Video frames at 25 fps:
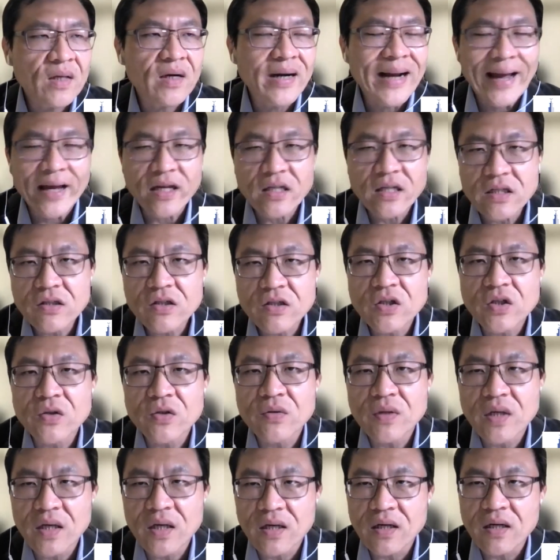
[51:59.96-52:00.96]

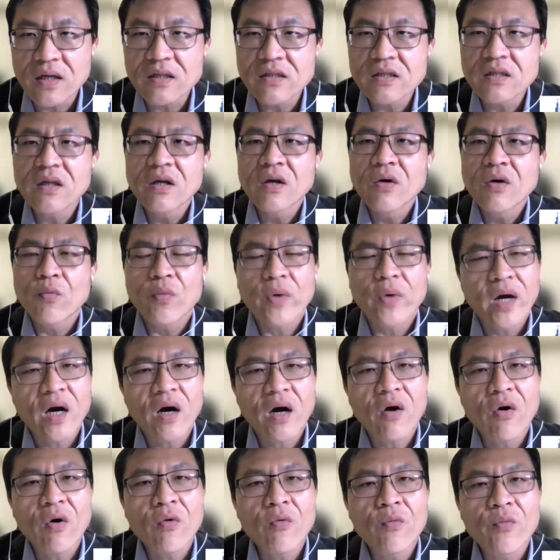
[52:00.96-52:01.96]
attitude is,
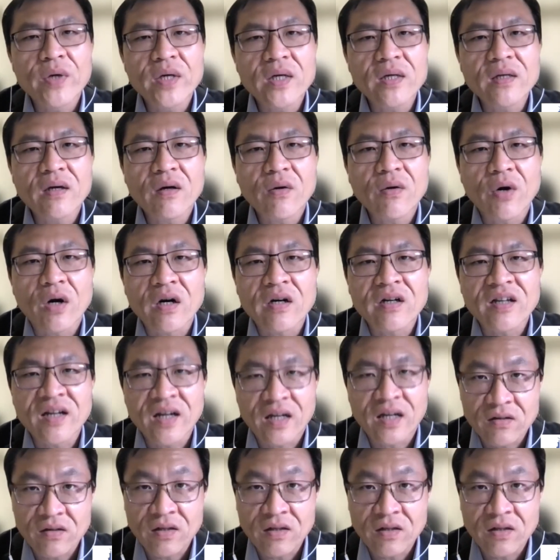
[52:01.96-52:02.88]
well, we are not